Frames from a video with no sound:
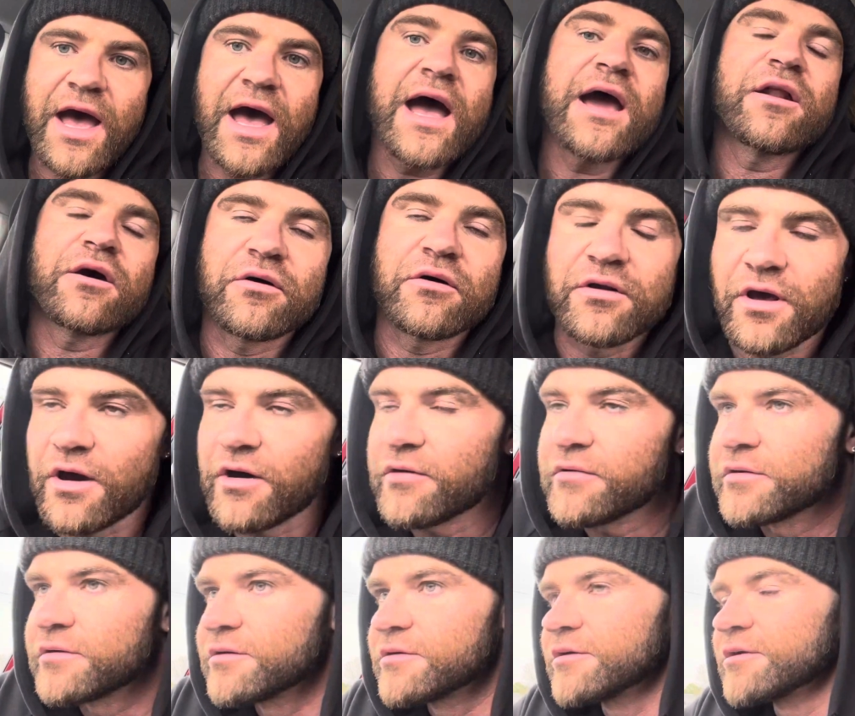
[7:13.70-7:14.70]
don't
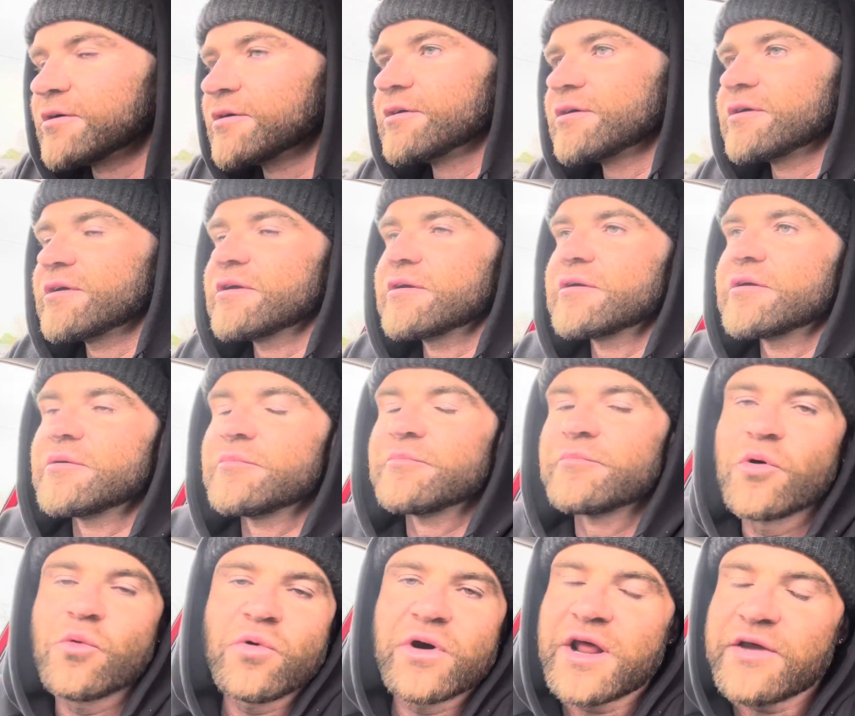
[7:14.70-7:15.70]
know,
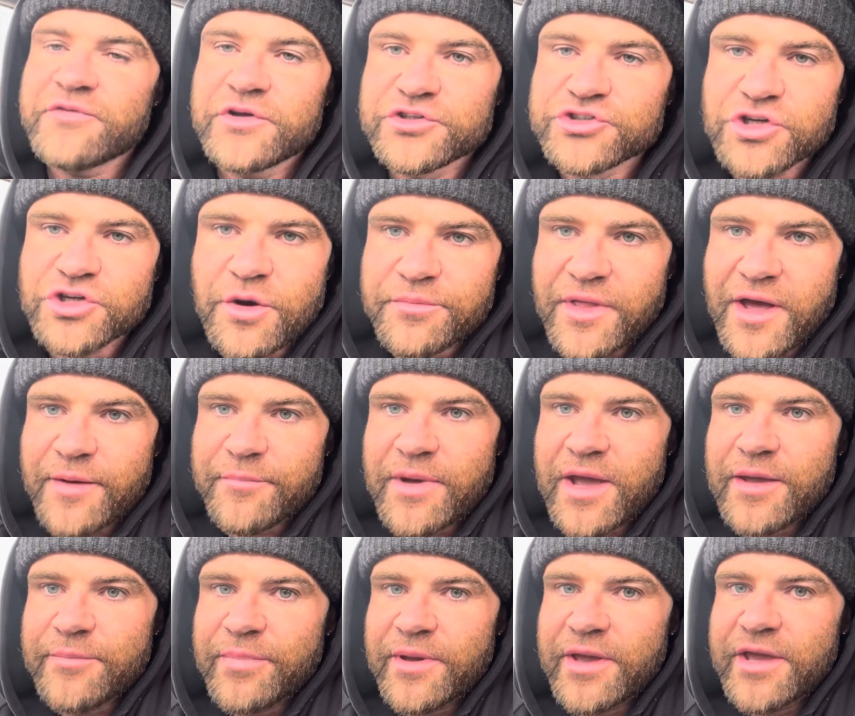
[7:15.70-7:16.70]
but whatever job that
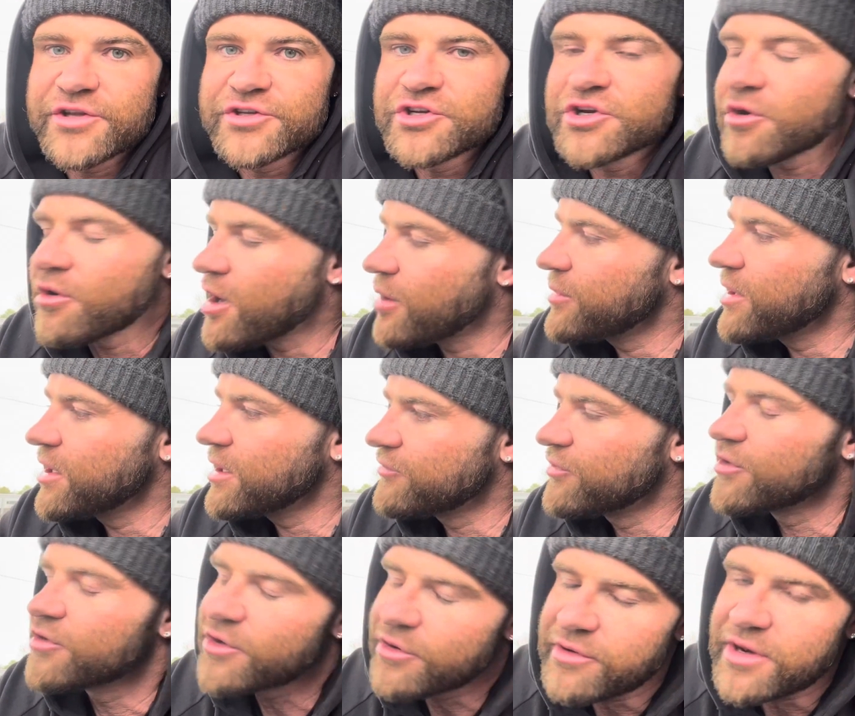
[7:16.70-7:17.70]
may be, do you know what I mean?
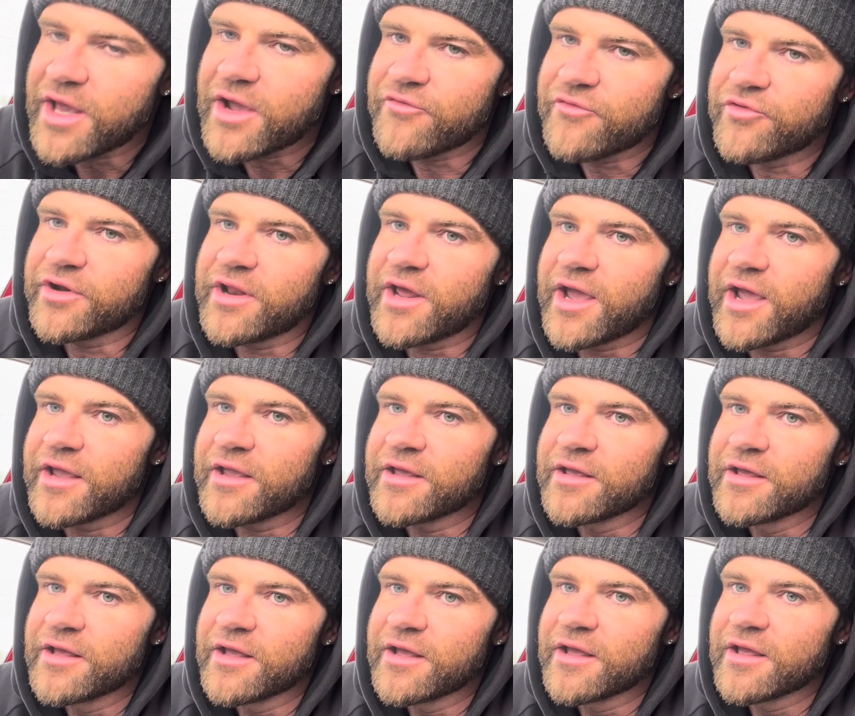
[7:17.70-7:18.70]
If you're doing it every day,
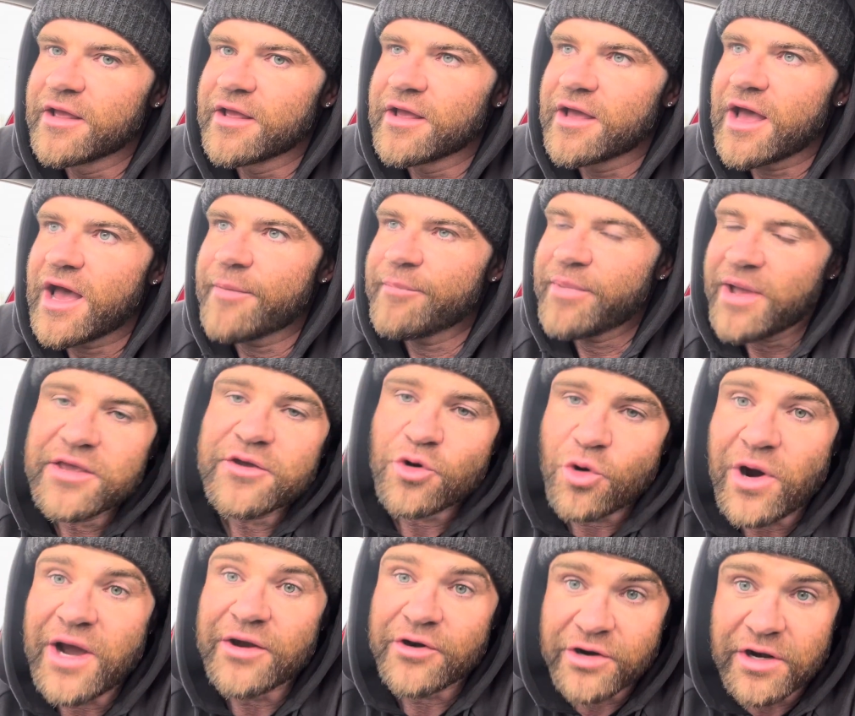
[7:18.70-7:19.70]
I bet you're
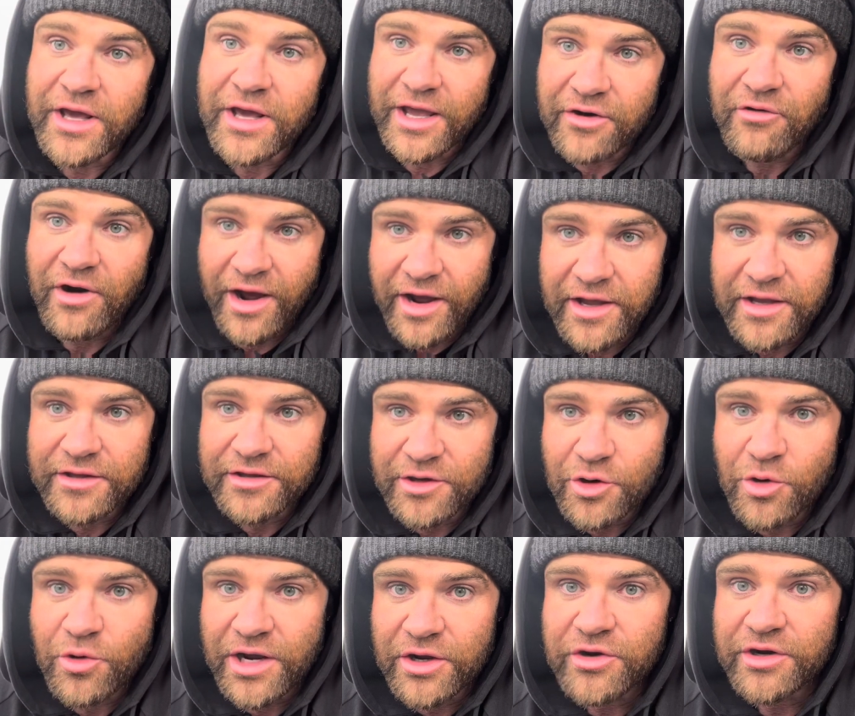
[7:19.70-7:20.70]
quite good at it, right? You're
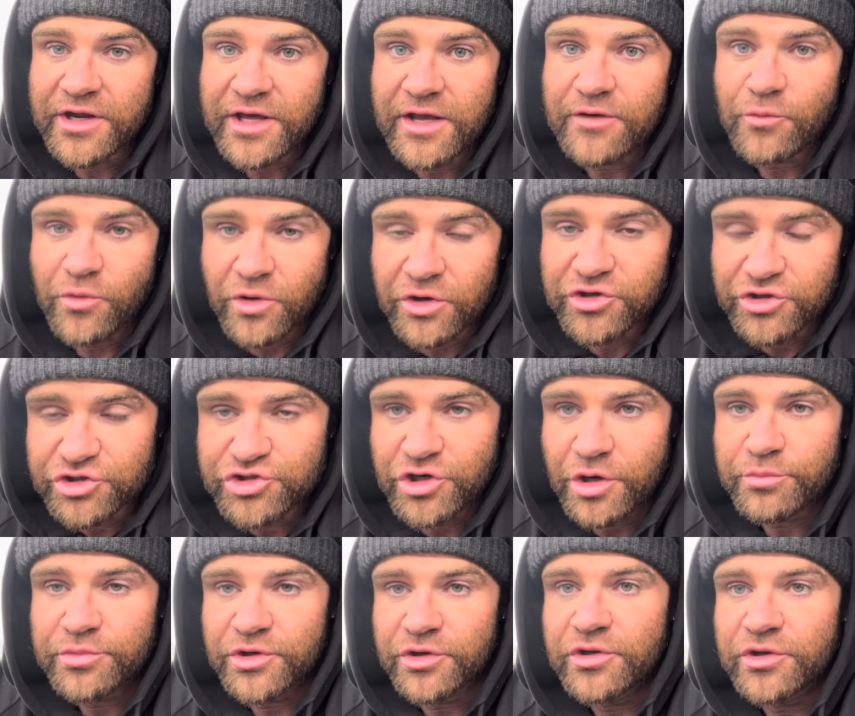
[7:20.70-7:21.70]
quite good at it, what your
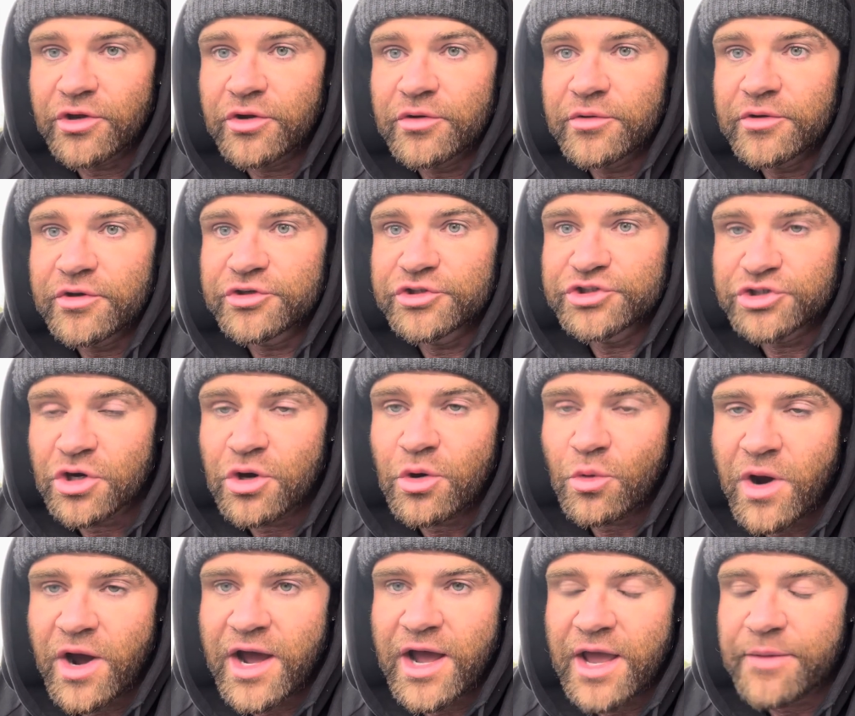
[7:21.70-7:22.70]
job you do. Do you know
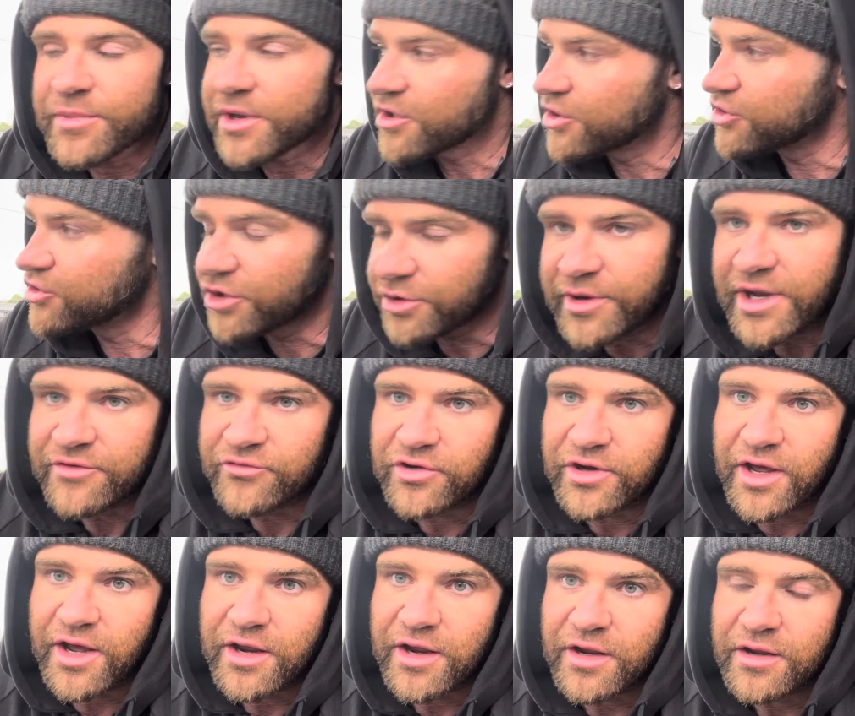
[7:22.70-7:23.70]
why? Because you do it every
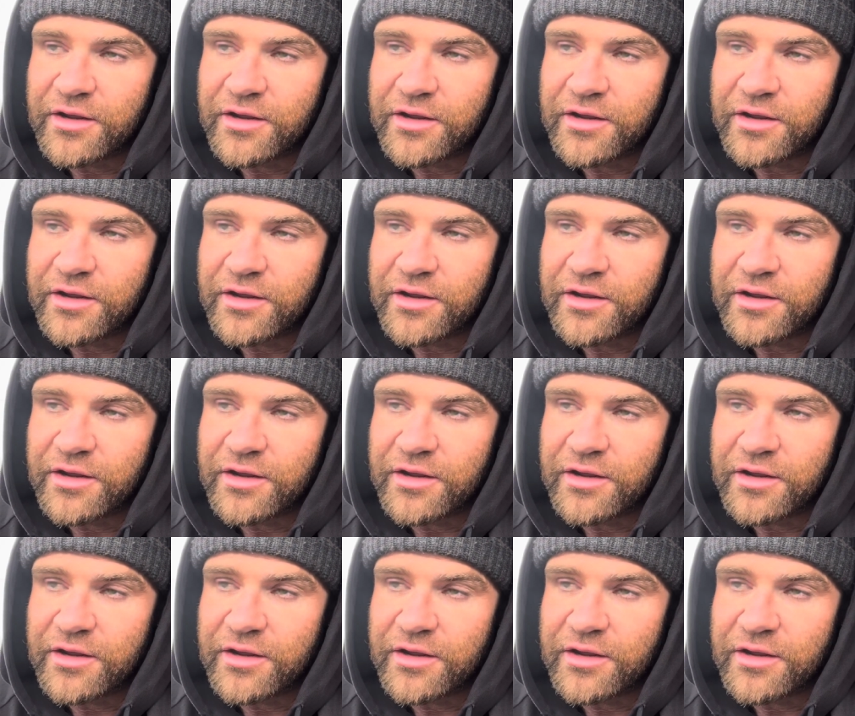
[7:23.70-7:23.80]
day.